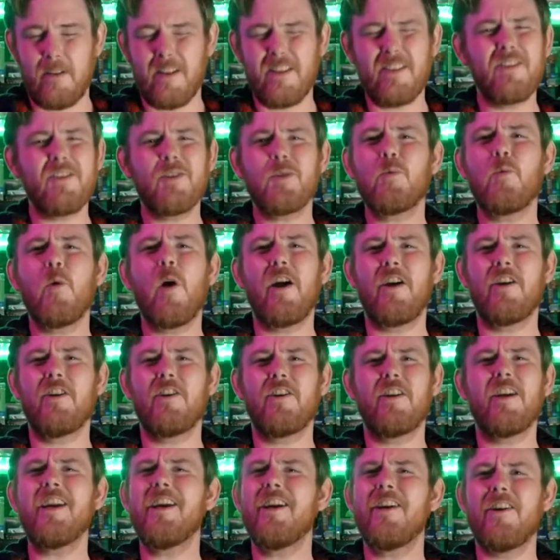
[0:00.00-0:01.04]
This is why you're
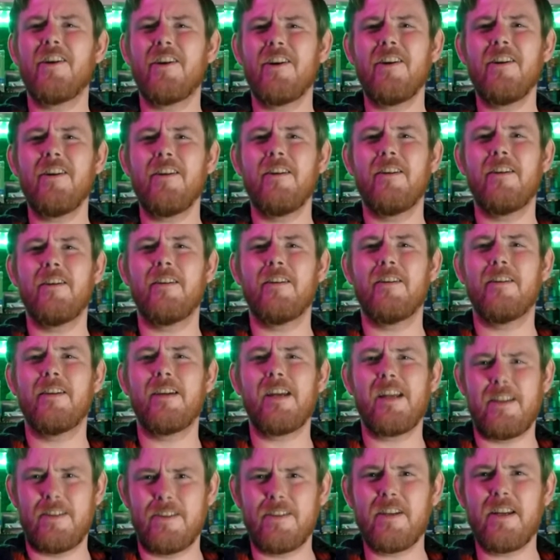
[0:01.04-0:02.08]
here,
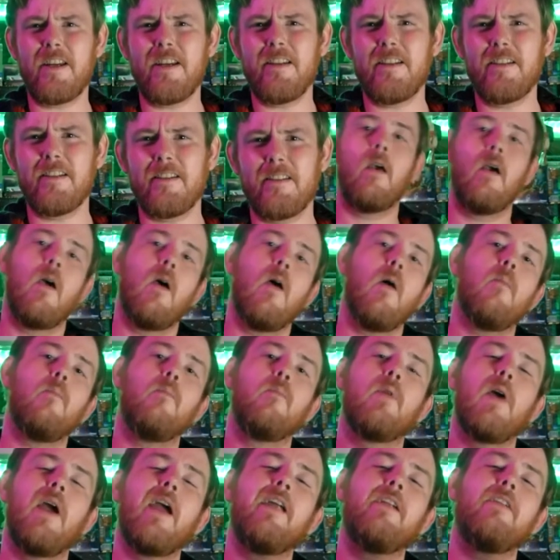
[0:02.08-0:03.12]
isn't it?
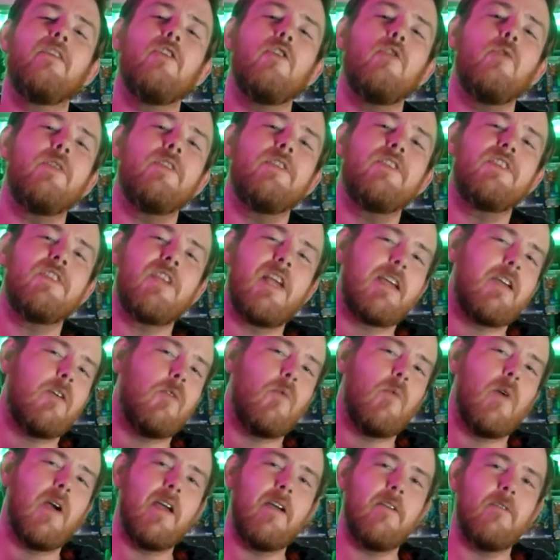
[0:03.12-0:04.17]
Brand new in the
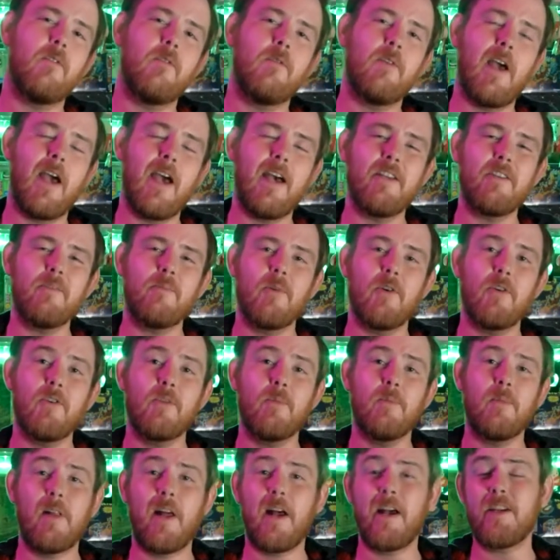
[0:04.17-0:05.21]
second wave of Hasbro's
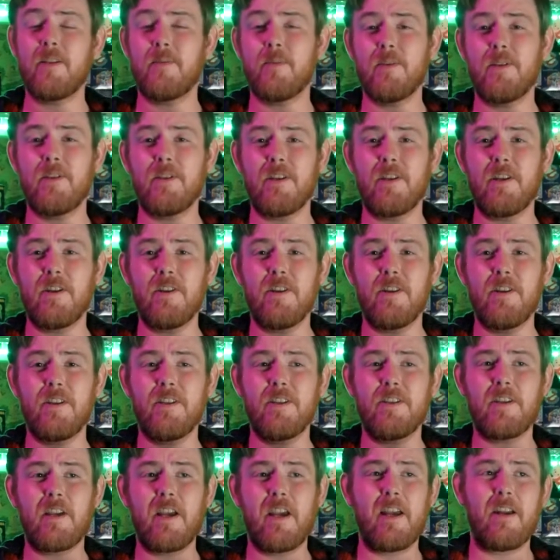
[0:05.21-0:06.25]
Plasma
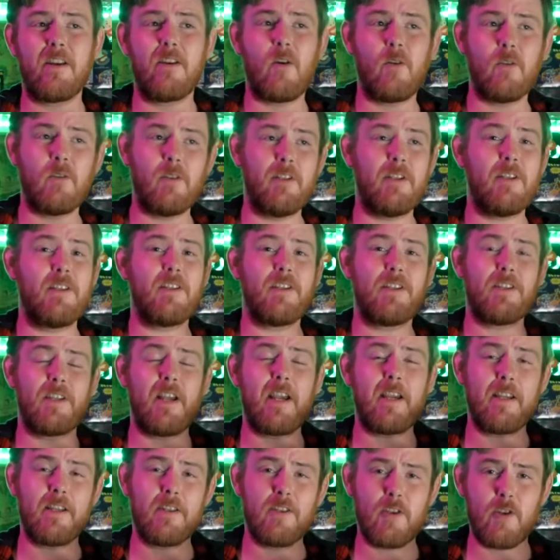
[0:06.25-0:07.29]
Series, and only the
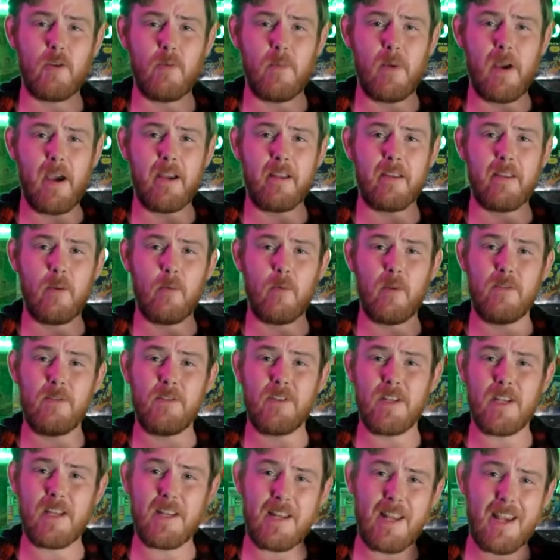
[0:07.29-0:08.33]
second two-pack that we've
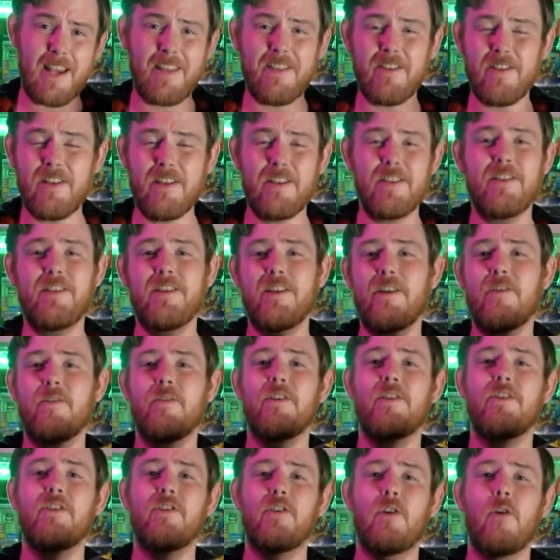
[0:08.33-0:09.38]
seen in this
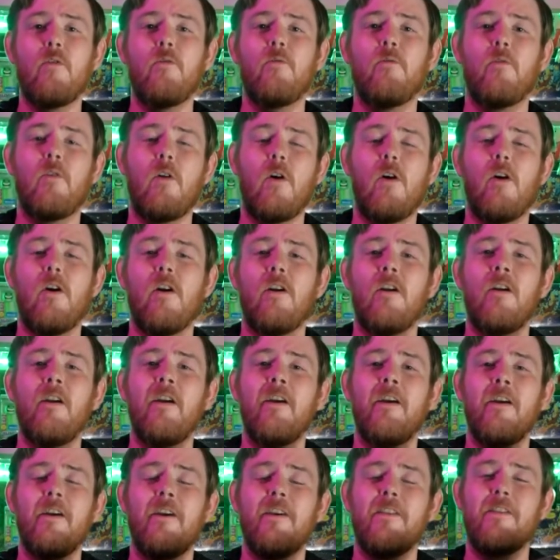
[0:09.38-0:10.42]
series so far,
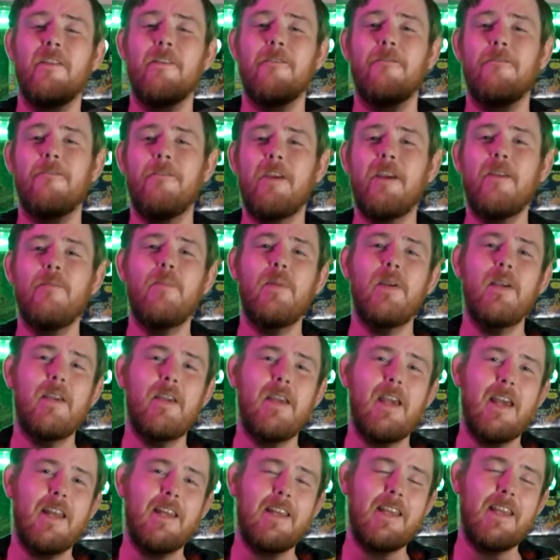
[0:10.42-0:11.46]
the
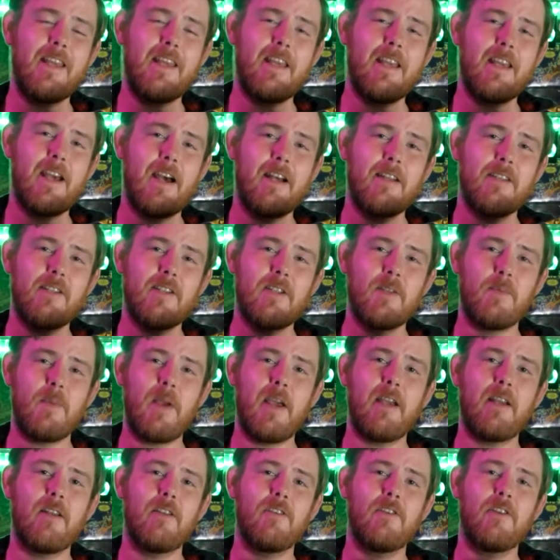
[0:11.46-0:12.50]
Phoebe and Egon
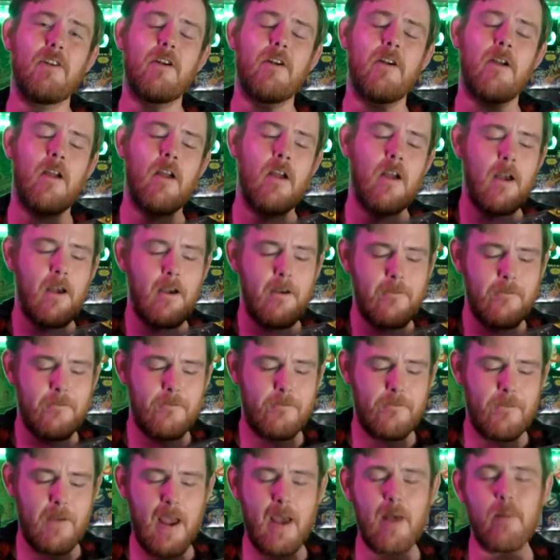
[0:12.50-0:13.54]
Spengler
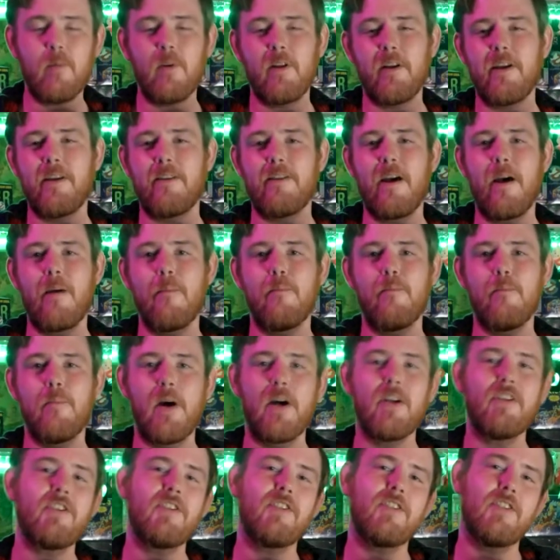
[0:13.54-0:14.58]
Family That
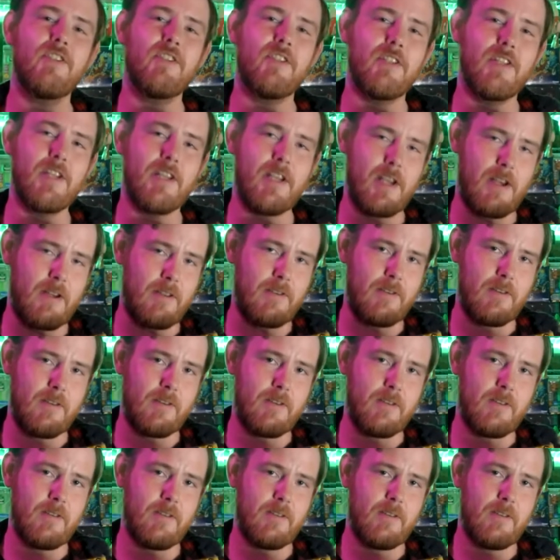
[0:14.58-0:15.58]
Busts Together